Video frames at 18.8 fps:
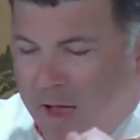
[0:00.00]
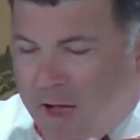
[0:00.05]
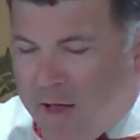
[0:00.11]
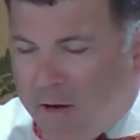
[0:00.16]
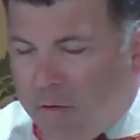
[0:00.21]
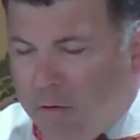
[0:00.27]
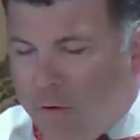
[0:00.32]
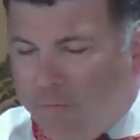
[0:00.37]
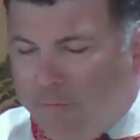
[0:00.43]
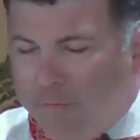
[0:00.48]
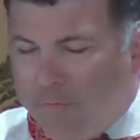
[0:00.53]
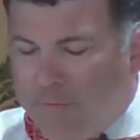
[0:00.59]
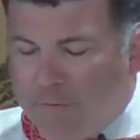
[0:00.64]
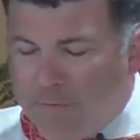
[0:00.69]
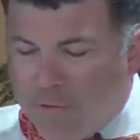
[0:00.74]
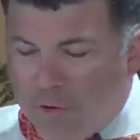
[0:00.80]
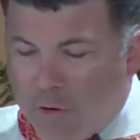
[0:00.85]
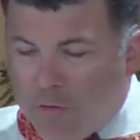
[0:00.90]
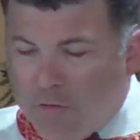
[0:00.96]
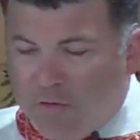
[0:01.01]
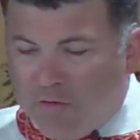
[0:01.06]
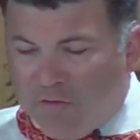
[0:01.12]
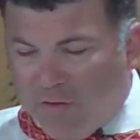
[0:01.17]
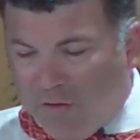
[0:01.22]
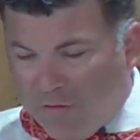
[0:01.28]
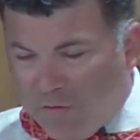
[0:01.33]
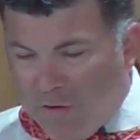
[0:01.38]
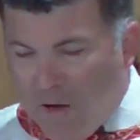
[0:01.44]
I don't know if you've ever
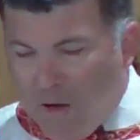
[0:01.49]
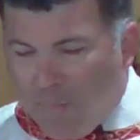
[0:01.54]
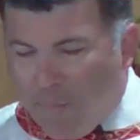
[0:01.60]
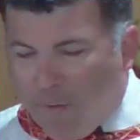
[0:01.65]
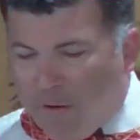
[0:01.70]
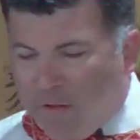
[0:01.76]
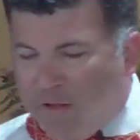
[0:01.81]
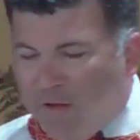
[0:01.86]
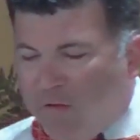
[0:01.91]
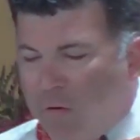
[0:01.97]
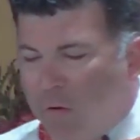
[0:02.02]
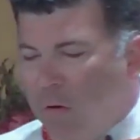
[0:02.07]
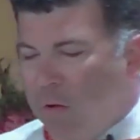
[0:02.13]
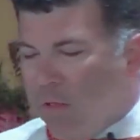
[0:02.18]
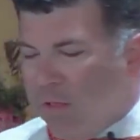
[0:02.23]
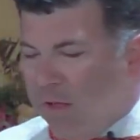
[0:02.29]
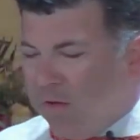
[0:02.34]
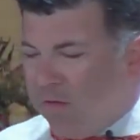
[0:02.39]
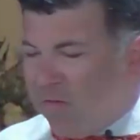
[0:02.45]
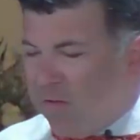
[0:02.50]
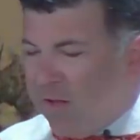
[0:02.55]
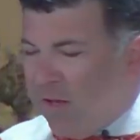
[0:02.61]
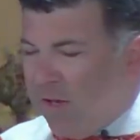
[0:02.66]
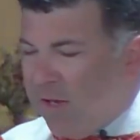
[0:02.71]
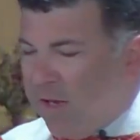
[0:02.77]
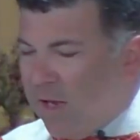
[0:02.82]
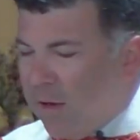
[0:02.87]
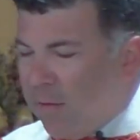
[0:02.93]
noticed this, but this whole list that
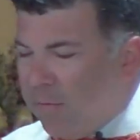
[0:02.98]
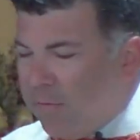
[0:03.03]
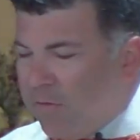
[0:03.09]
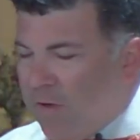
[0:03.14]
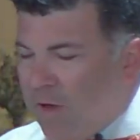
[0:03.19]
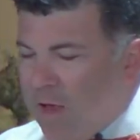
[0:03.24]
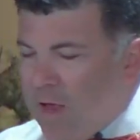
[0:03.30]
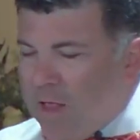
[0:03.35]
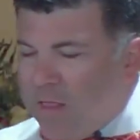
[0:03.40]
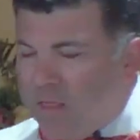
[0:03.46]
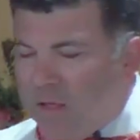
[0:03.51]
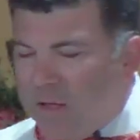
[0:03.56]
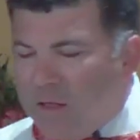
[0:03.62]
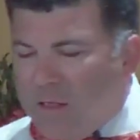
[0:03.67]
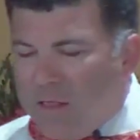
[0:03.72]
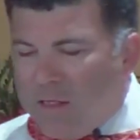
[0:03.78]
he gives, that